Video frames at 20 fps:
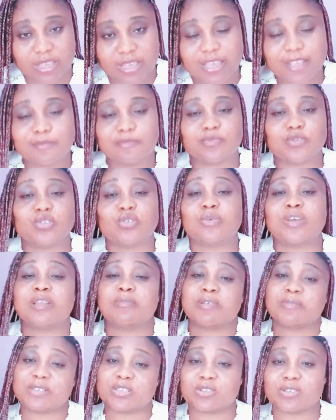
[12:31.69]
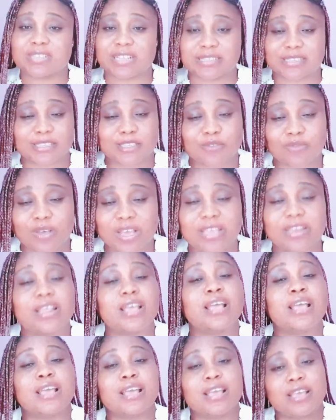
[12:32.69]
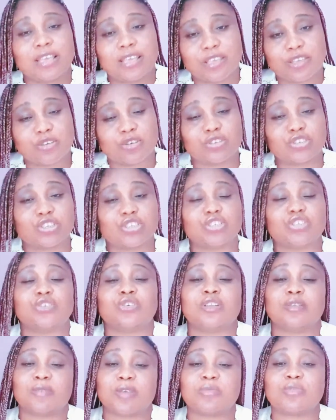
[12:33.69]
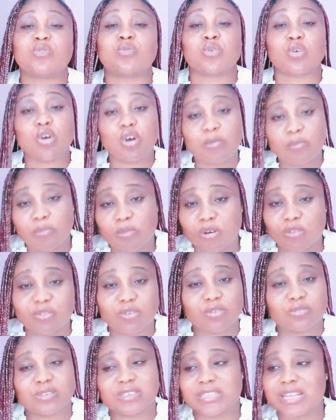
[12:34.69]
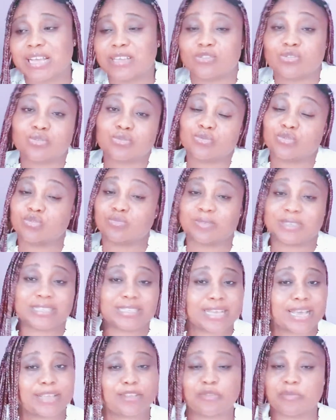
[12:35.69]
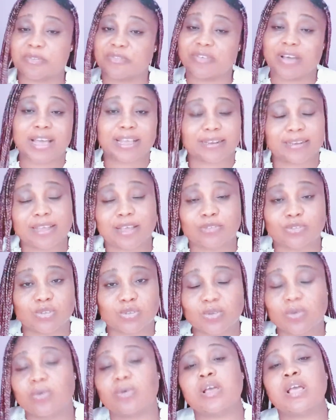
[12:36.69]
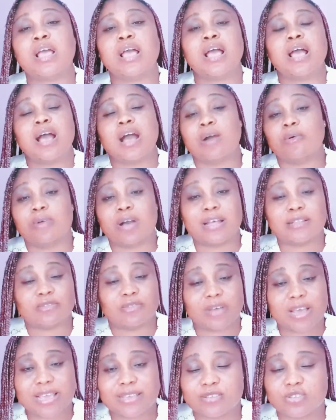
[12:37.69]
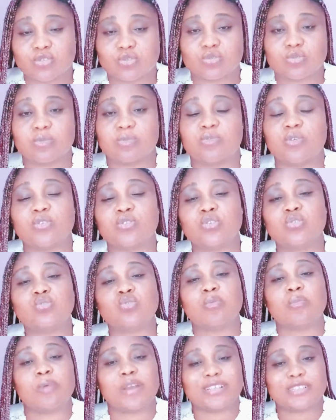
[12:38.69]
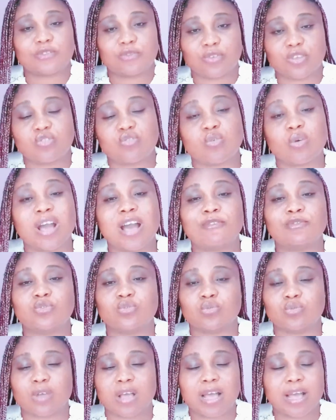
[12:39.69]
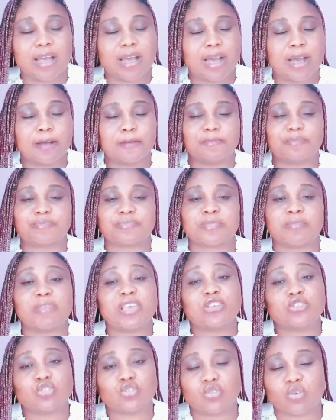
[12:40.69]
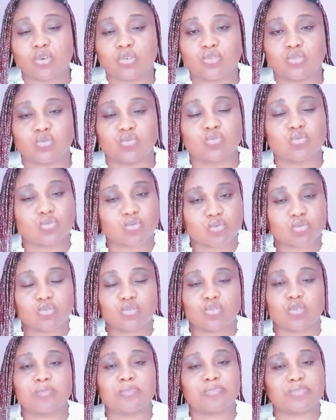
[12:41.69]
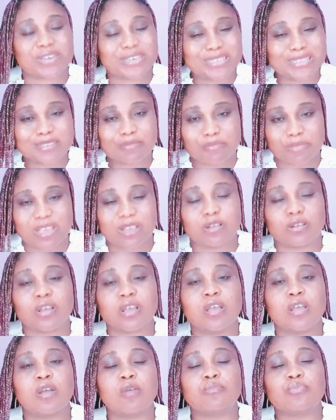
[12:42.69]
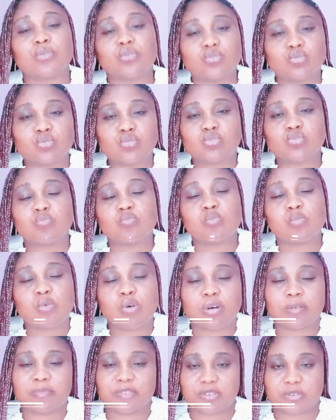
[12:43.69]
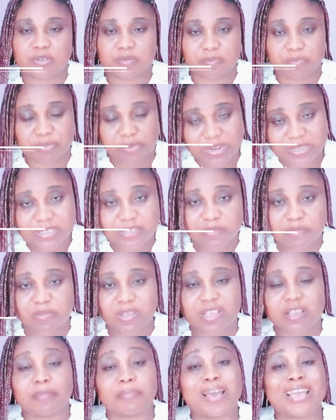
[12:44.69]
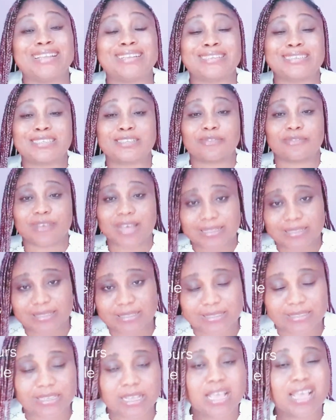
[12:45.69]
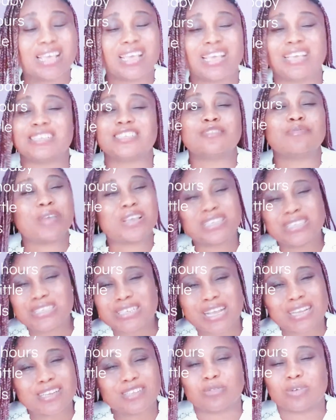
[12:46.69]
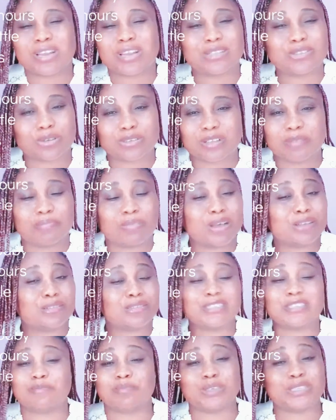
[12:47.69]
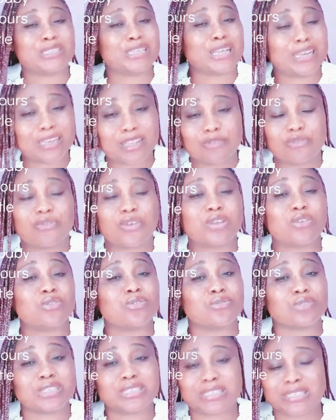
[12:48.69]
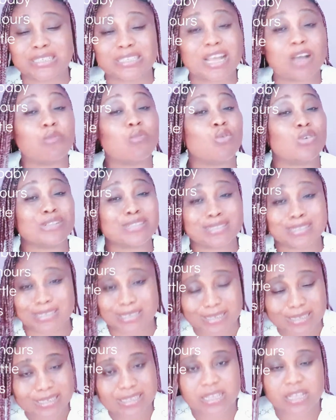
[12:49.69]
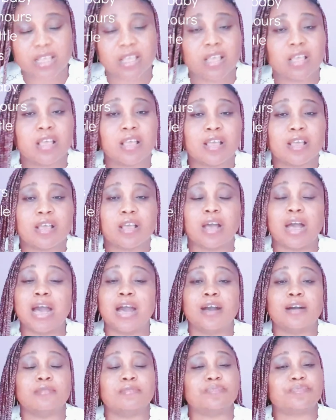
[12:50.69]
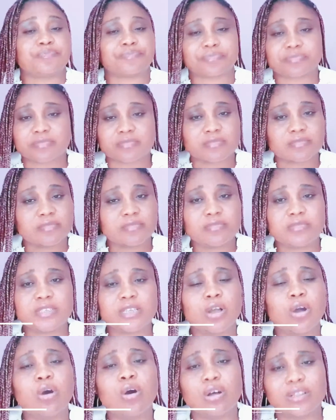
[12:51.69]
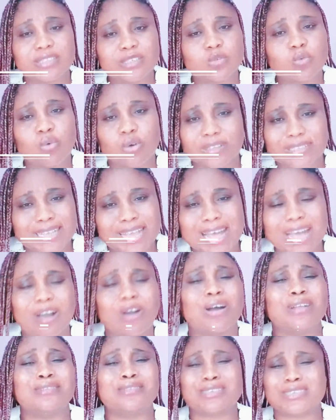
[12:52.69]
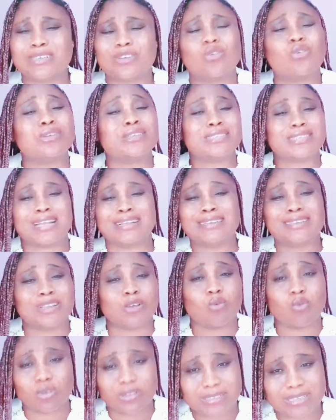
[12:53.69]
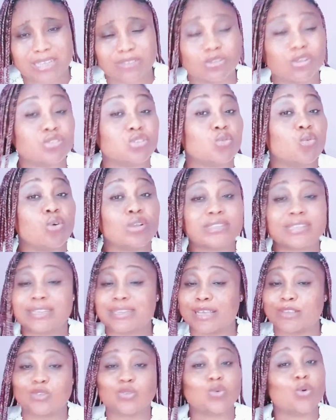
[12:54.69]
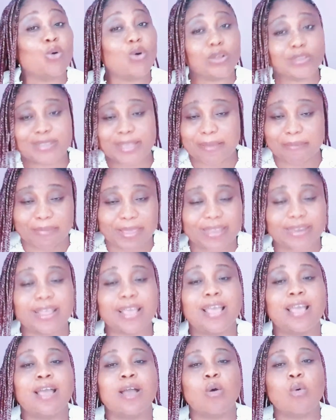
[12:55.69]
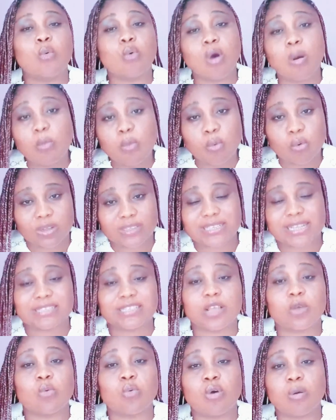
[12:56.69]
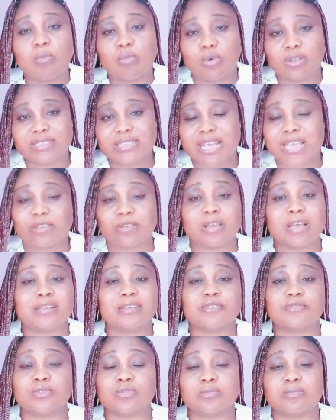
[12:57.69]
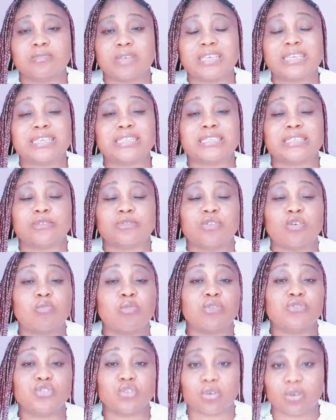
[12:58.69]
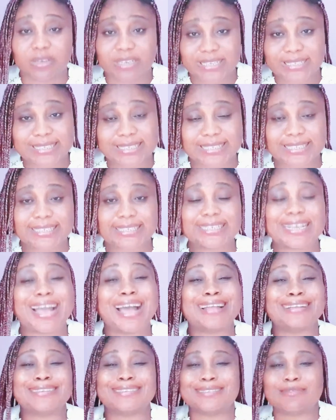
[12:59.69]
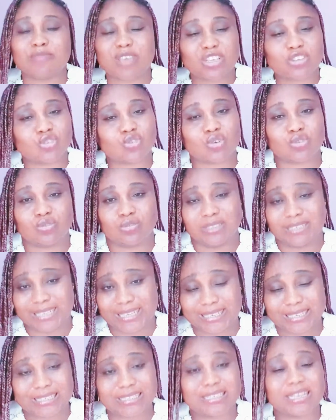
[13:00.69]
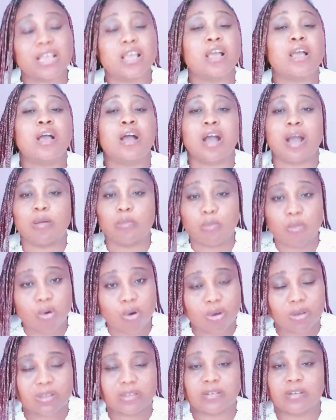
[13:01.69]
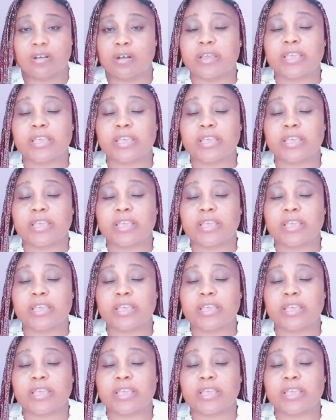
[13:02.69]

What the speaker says: Okay, when the baby is not satisfied, he or she or the baby will come more for it, and you'll be tired, you'll be fagged out. So I will advise you, for you to breastfeed, you have to make sure you grow your breast milk, produce more breast milk by these fats, especially the one I talked about, this bitter leaf, fenugreek seed, almond seed, hot water, and drink constantly water, not the water that is so hot. I mean warm water. Take warm water. You can even make it a form of chocolate tea, and make sure you take it more.